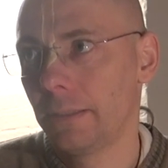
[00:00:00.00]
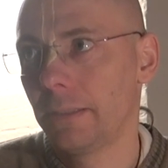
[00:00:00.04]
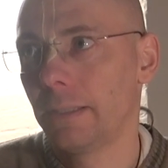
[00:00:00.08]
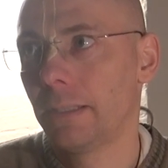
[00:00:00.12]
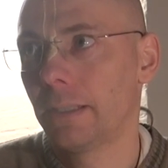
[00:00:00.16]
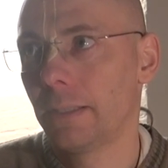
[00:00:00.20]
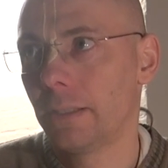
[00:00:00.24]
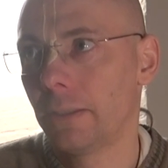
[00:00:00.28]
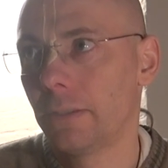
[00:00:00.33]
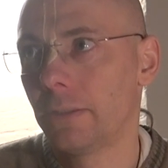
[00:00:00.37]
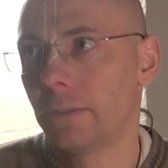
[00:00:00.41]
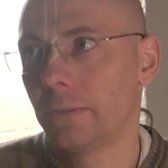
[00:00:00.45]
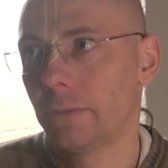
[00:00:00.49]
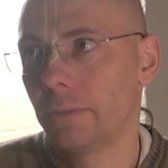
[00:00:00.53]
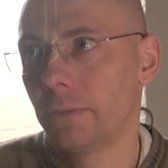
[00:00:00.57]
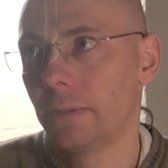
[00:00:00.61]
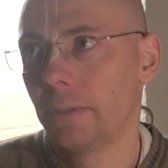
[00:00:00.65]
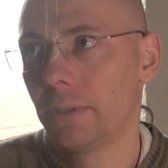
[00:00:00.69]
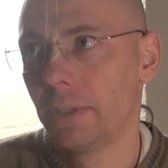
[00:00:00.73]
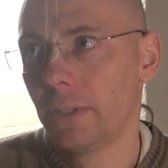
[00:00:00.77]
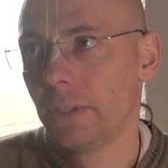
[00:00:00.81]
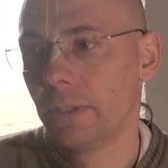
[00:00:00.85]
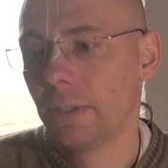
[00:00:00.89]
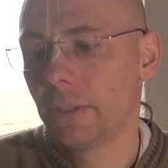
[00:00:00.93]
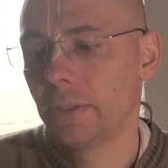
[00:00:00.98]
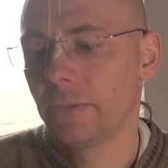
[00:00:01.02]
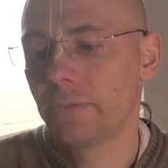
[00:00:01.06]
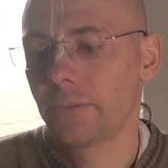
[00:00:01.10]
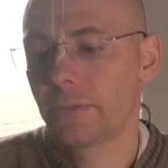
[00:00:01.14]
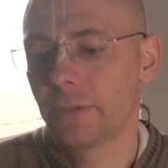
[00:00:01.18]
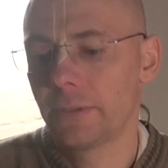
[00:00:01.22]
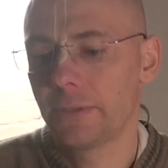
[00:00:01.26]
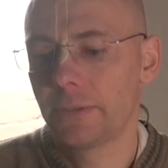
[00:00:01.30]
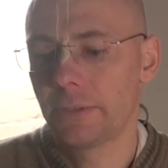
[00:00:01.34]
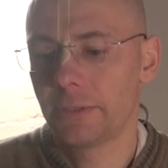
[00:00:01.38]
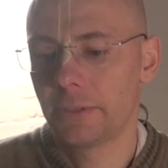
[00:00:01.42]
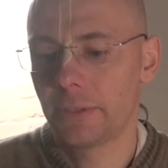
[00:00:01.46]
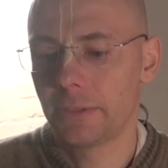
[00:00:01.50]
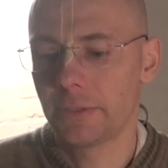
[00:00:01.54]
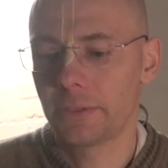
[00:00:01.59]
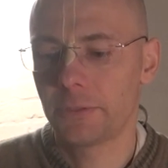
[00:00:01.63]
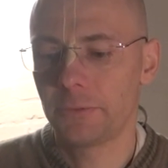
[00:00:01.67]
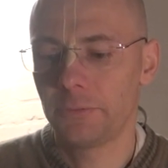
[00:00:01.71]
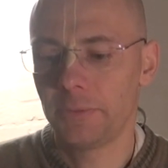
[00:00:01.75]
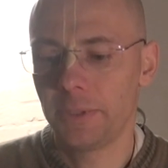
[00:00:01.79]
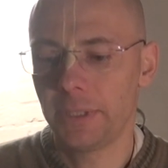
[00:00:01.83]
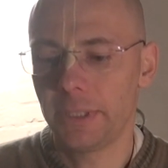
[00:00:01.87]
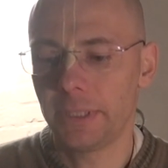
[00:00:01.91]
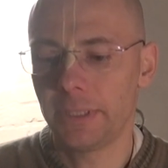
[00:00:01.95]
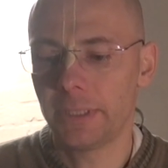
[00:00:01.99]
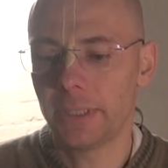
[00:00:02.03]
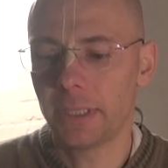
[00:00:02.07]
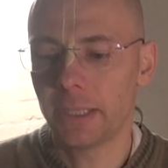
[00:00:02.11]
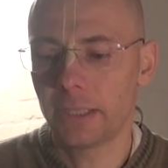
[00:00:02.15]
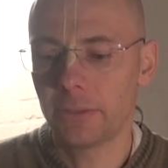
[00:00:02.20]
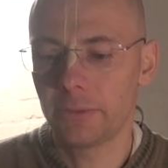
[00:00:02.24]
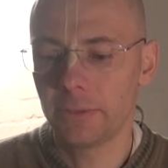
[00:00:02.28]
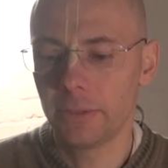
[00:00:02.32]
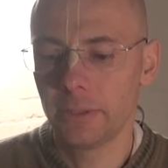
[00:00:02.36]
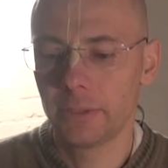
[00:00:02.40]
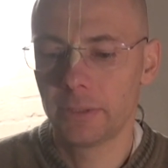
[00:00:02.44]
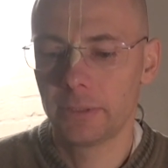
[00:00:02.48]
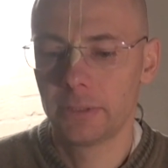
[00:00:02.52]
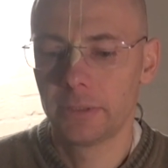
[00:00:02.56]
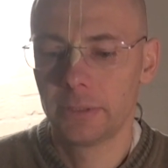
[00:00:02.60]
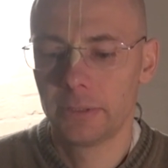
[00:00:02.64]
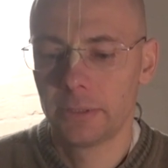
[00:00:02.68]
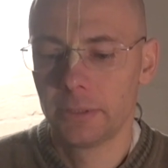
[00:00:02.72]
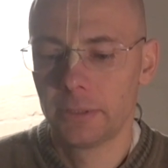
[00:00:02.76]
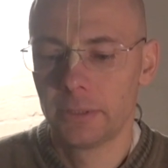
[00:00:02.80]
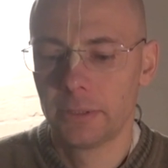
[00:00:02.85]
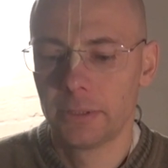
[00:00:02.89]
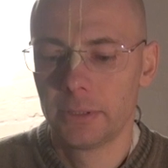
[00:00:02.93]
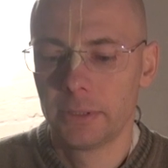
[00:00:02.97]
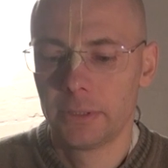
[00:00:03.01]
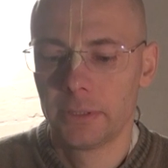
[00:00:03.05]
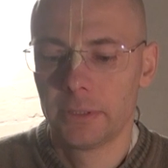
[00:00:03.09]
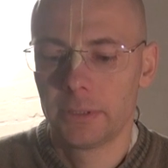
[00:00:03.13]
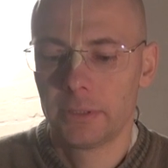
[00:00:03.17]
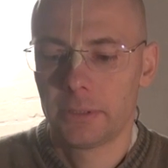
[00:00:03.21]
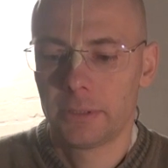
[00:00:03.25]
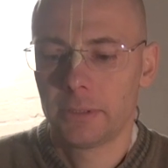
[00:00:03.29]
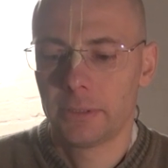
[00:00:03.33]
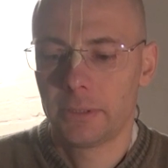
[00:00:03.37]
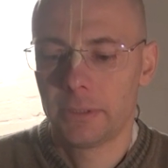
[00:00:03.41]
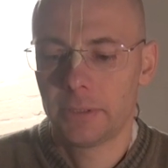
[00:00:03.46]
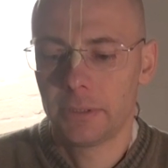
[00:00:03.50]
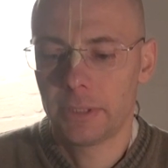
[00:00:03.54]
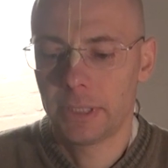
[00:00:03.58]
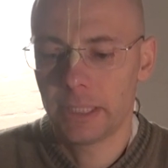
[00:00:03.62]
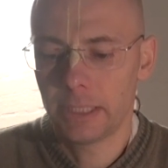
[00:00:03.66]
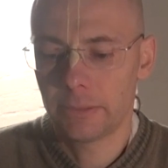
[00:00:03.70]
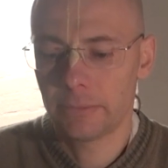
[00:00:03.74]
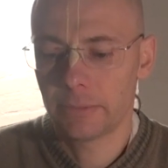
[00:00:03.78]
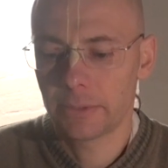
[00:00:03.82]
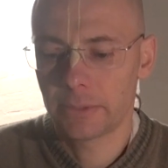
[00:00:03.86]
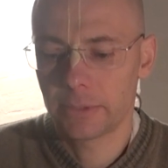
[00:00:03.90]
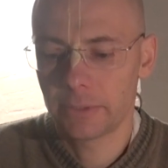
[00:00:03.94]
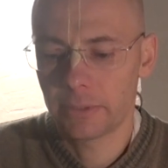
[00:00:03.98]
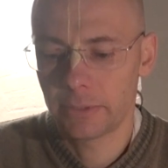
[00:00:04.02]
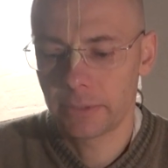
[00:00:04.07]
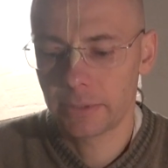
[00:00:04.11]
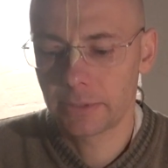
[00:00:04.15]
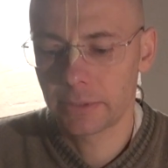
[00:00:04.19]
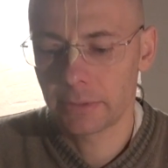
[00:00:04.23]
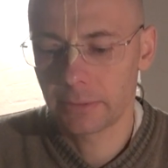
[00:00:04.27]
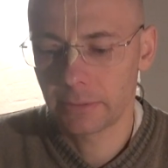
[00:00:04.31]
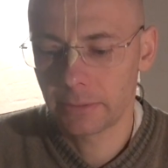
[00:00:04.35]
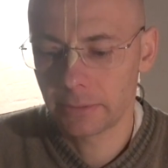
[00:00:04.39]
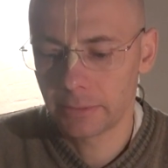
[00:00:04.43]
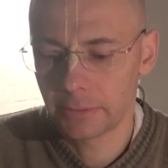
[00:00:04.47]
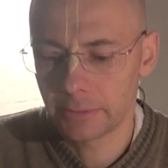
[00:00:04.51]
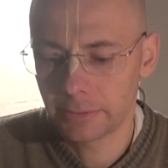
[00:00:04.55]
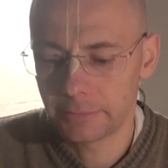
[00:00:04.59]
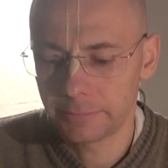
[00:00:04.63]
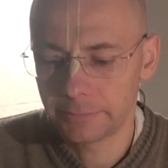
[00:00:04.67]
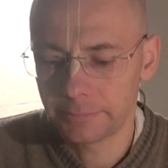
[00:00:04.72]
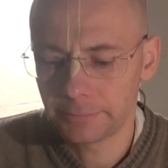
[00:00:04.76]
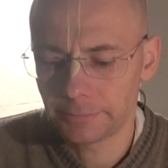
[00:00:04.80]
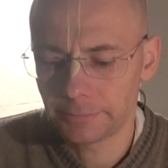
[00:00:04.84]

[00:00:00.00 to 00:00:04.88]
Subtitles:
Yeah, oral. Of course, it's also written down. But there was also,